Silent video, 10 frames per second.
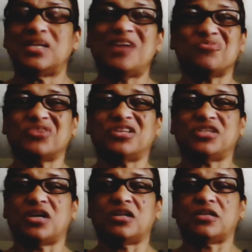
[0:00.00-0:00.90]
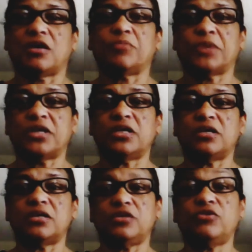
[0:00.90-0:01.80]
not really Chinatown, but
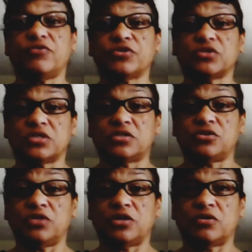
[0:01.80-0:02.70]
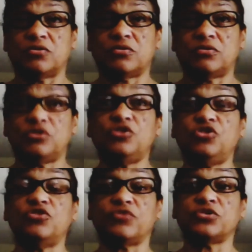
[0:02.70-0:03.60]
Universal
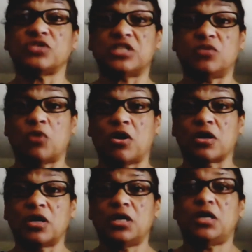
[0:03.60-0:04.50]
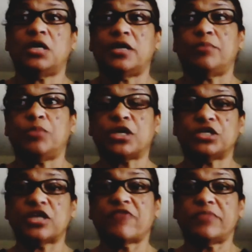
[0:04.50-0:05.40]
City Walk,
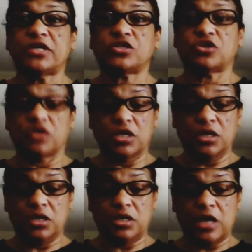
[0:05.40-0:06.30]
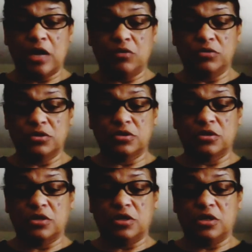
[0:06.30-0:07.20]
because everybody's cooking out.
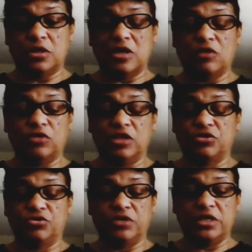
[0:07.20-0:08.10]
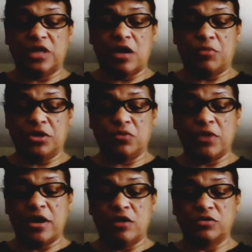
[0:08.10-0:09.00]
I don't think they're doing it now, but
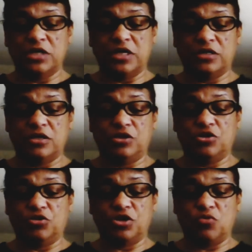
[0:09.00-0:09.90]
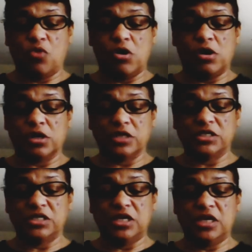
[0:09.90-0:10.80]
around, and, you know, you can walk and
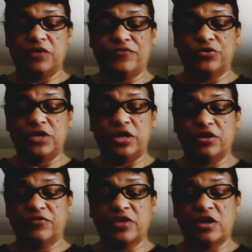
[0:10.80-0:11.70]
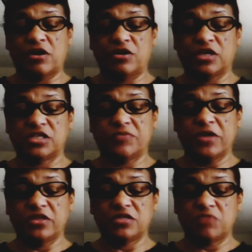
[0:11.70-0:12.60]
see food here or there. You can
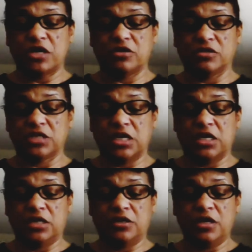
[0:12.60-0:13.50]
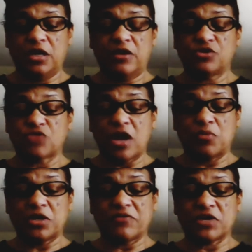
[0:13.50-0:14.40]
smell the smells and try
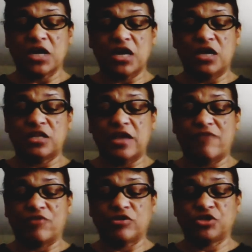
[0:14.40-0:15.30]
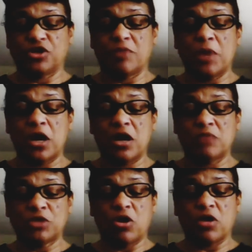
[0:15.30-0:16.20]
whatever kind. They have
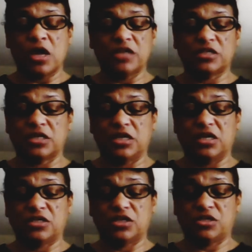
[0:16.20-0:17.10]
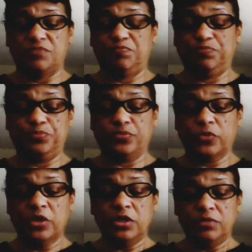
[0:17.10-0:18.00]
kebabs, all kinds of things, just
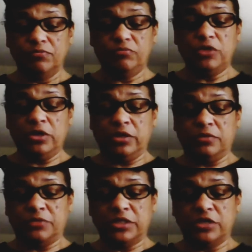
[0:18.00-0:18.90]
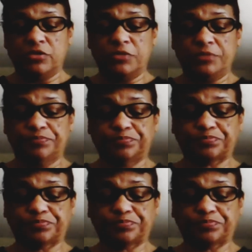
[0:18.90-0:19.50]
excuse me.